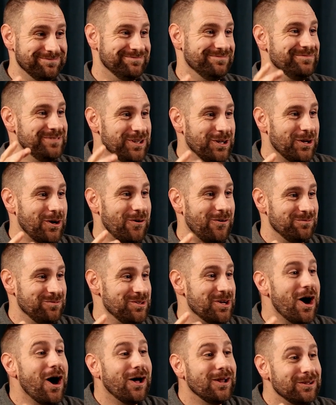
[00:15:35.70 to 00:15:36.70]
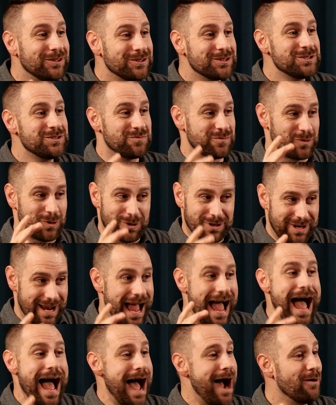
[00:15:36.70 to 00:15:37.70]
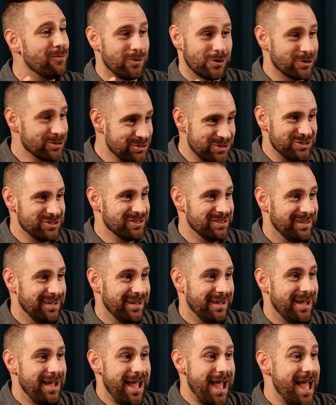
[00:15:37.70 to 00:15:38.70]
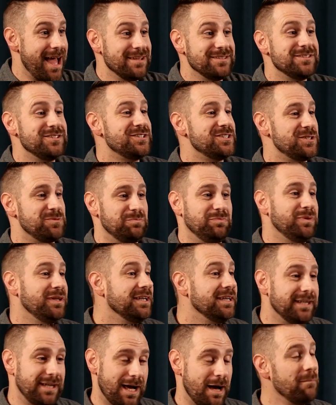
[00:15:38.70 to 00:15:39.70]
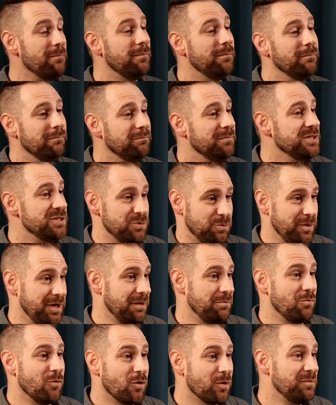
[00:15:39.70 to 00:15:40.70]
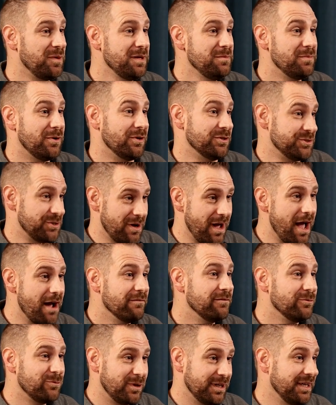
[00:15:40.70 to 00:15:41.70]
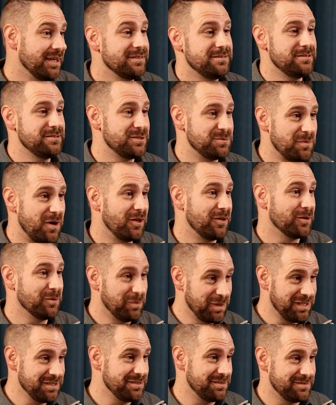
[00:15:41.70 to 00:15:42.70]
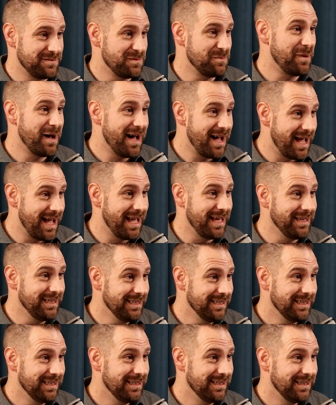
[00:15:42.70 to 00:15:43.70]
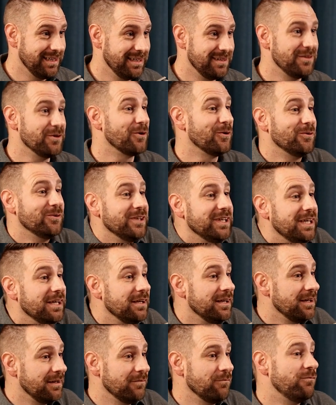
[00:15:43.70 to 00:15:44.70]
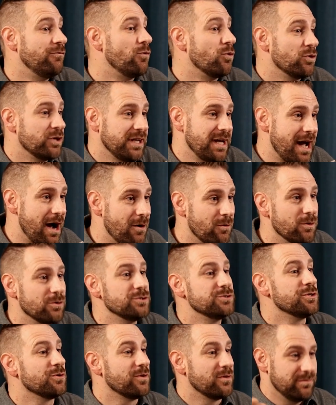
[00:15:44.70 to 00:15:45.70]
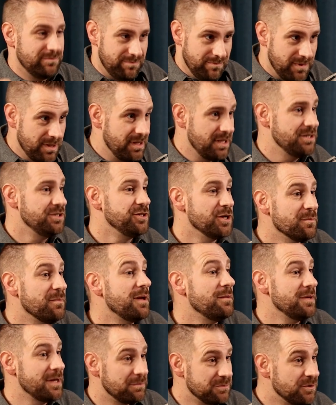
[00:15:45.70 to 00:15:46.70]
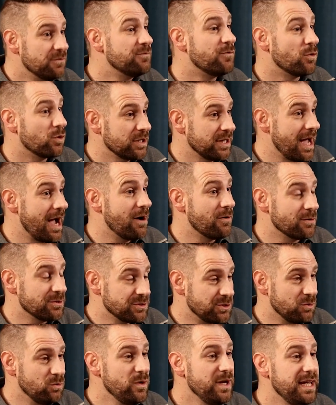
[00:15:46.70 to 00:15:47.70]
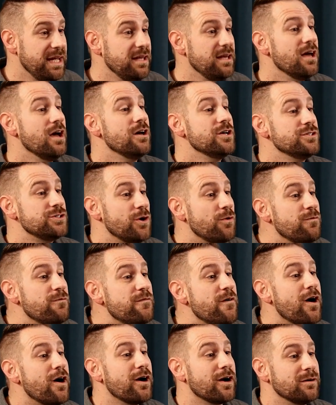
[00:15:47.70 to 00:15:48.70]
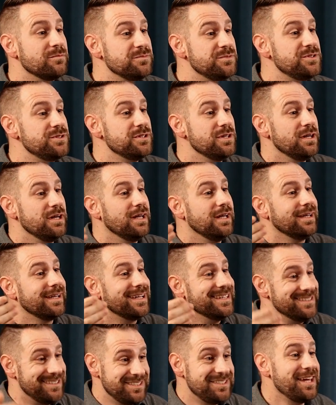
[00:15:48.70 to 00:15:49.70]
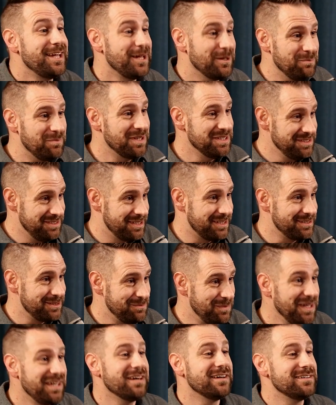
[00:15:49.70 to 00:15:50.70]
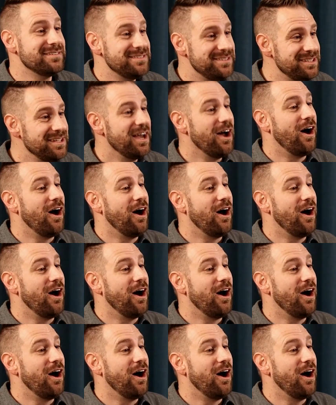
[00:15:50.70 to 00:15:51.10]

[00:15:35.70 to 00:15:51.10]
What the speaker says: you know, dollars for hours and split it up between more people. So everyone gets a smaller piece of the pie. They're only getting 40 hours or this year maybe up to 40 hours a week. So farms can stay in business because